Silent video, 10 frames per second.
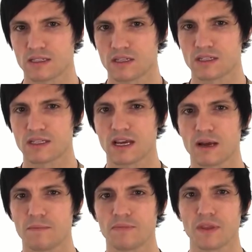It's just
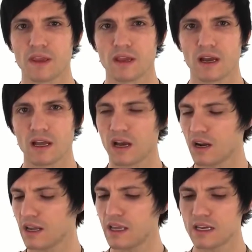
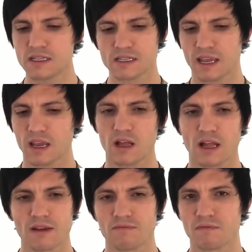on any scale.
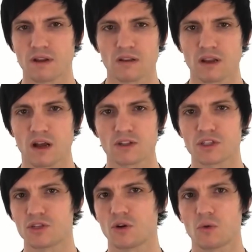I'll
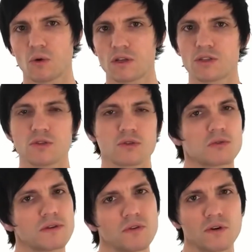just do a 1, 2,
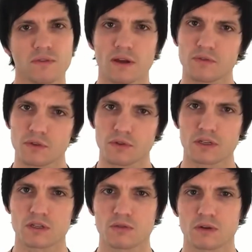3, 4, 5, 4,
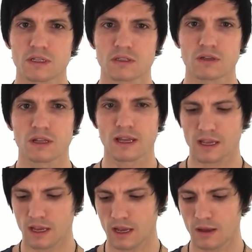3, 2, 1. So
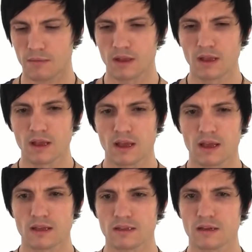like nair,
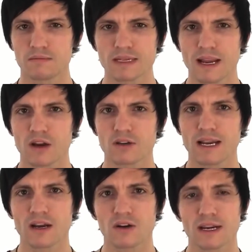nair,
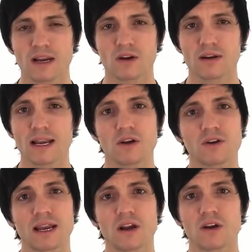nair,
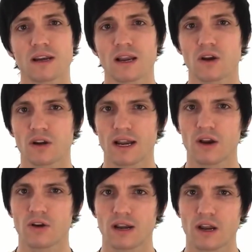nair, nair, nair,
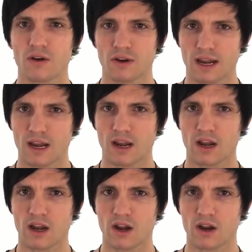nair, nair,
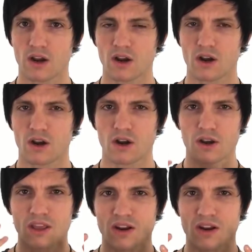nair.